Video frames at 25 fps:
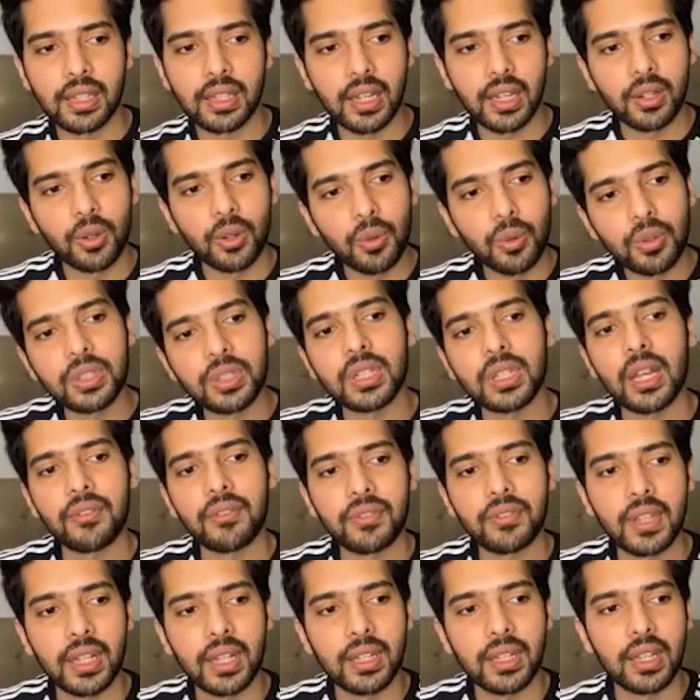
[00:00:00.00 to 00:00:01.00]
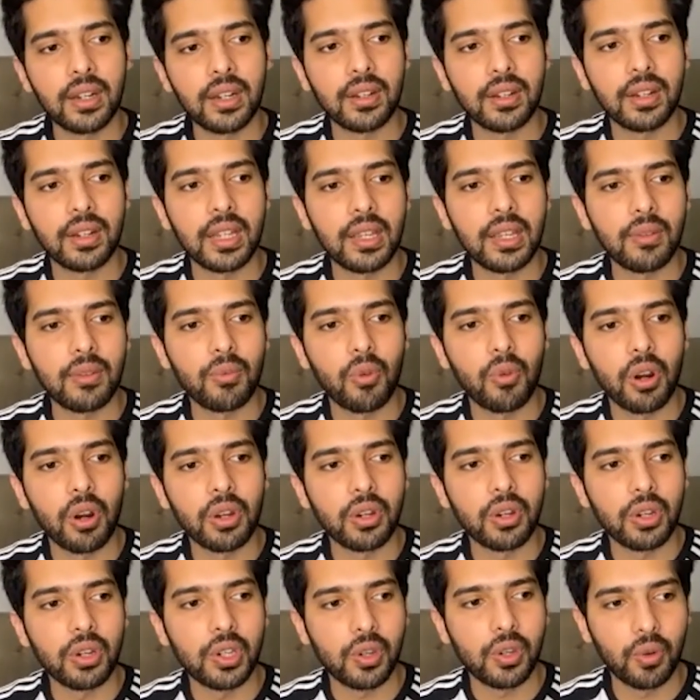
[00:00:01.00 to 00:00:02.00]
they do stuff that they really
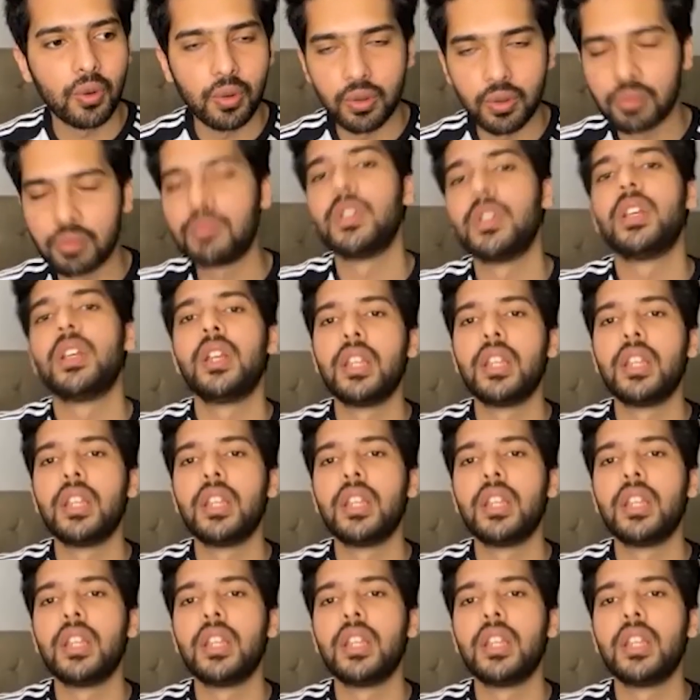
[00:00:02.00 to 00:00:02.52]
want to show